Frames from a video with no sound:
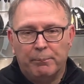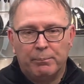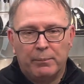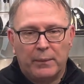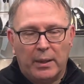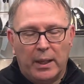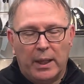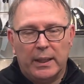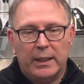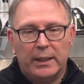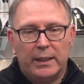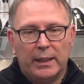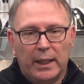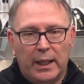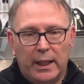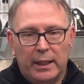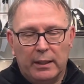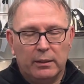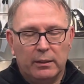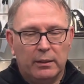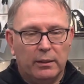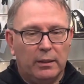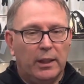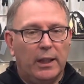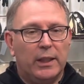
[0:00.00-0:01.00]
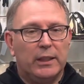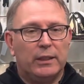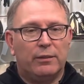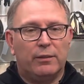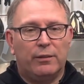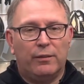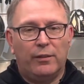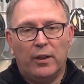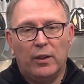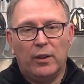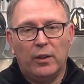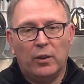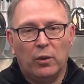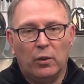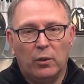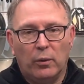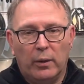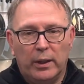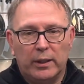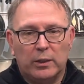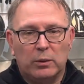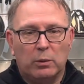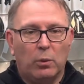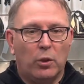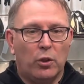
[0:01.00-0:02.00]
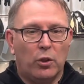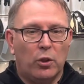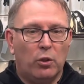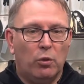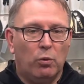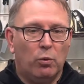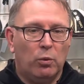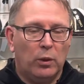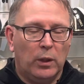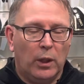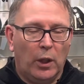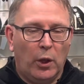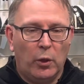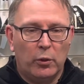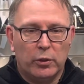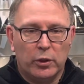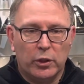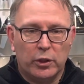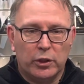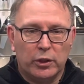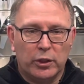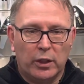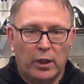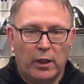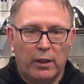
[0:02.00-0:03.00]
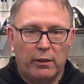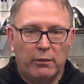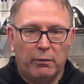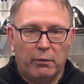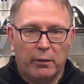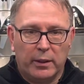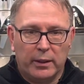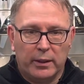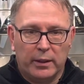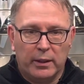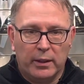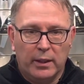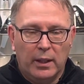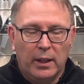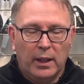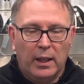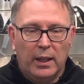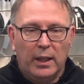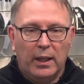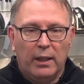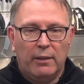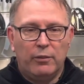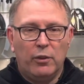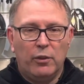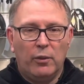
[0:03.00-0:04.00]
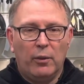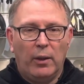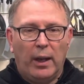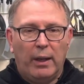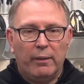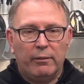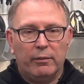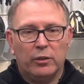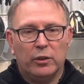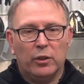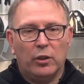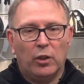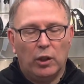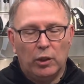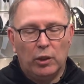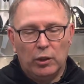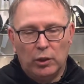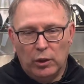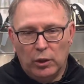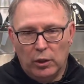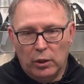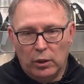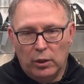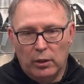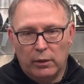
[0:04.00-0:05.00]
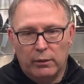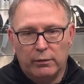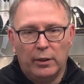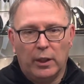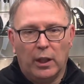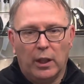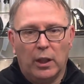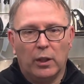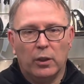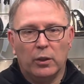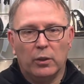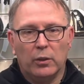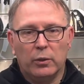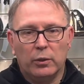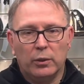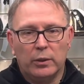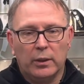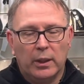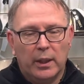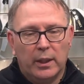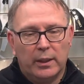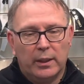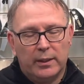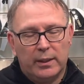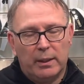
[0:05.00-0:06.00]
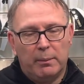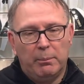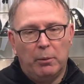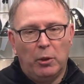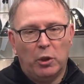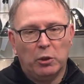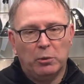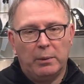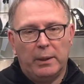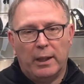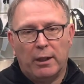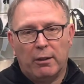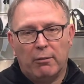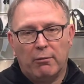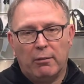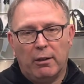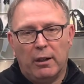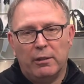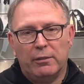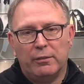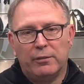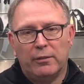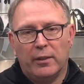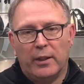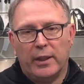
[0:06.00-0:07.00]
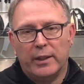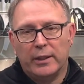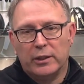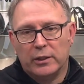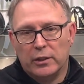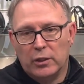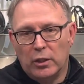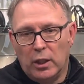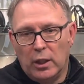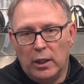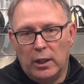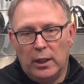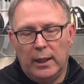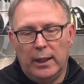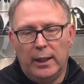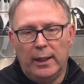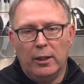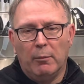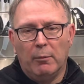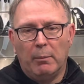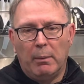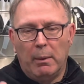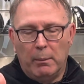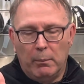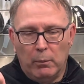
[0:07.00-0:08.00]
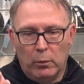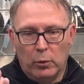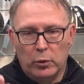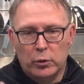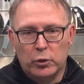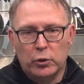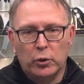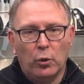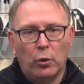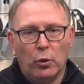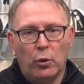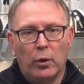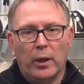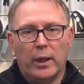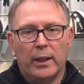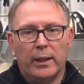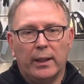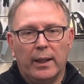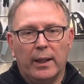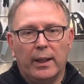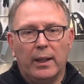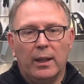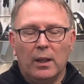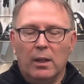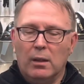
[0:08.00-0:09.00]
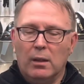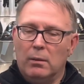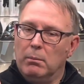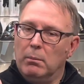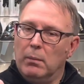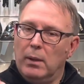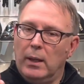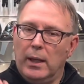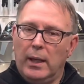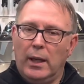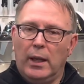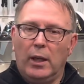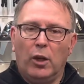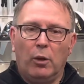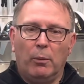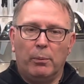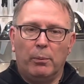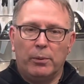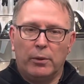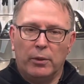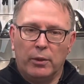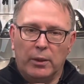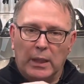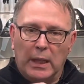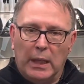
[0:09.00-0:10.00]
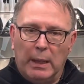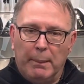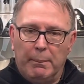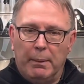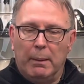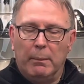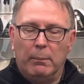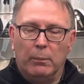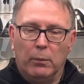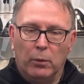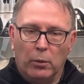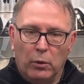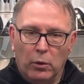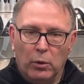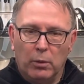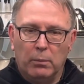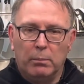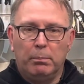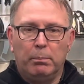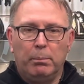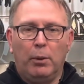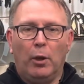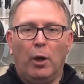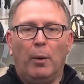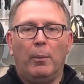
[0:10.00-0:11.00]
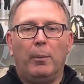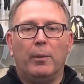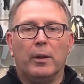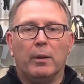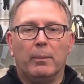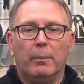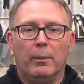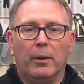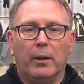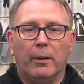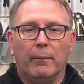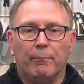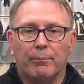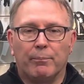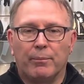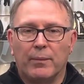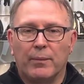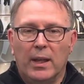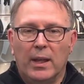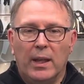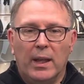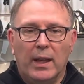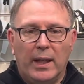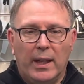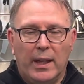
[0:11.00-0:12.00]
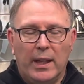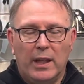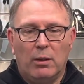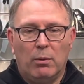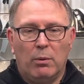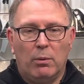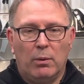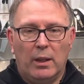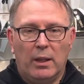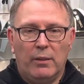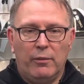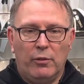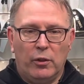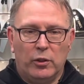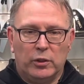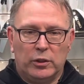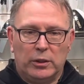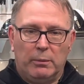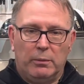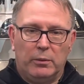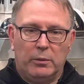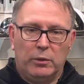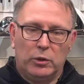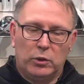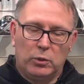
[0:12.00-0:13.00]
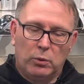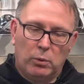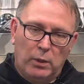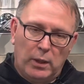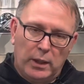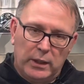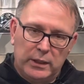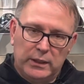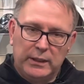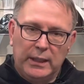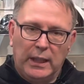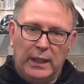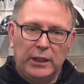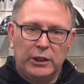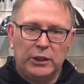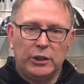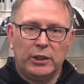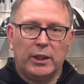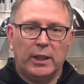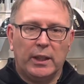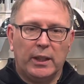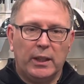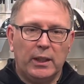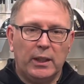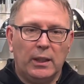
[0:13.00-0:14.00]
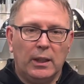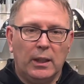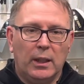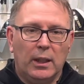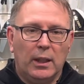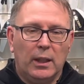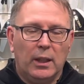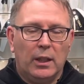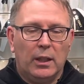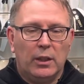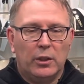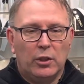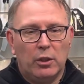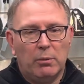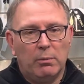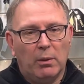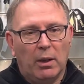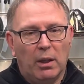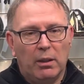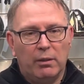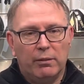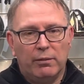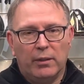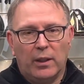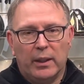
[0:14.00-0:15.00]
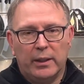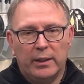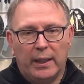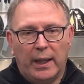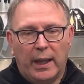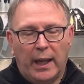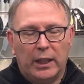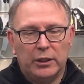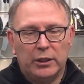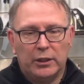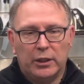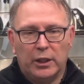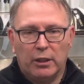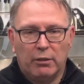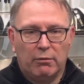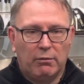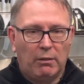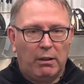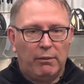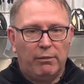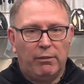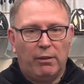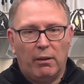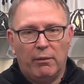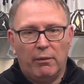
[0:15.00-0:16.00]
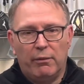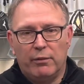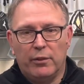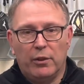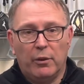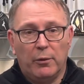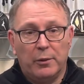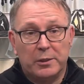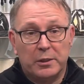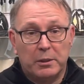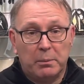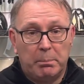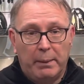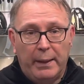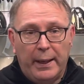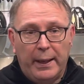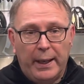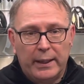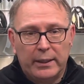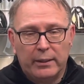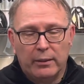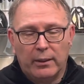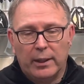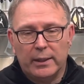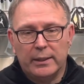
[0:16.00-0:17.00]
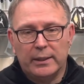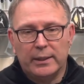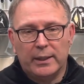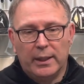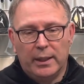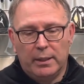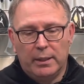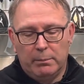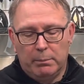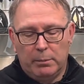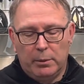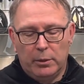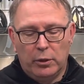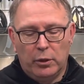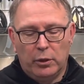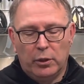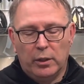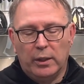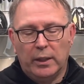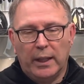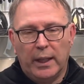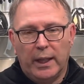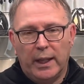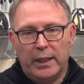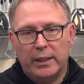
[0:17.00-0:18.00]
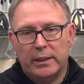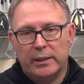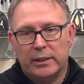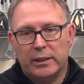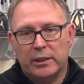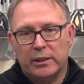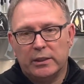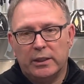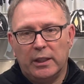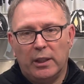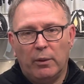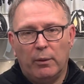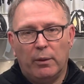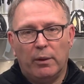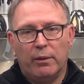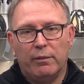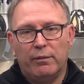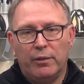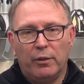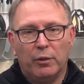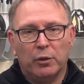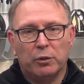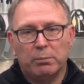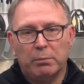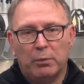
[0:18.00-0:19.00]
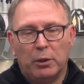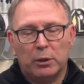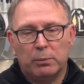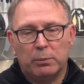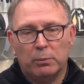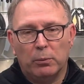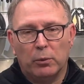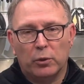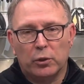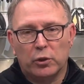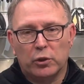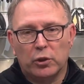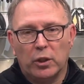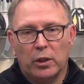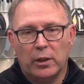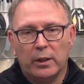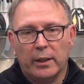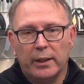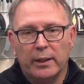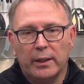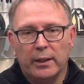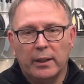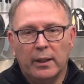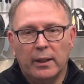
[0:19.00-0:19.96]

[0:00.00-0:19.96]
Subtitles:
And again, it's feel, it's what you load the shaft with. If you haven't got a lot of load, then possibly that graphite's got a little bit more torque in it, might help you get a bit more pop at the bottom. Equally, if you're someone who's quite snatchy, you might find that actually the graphite for you is a bad idea, but you can get into the steel and it feels much more solid.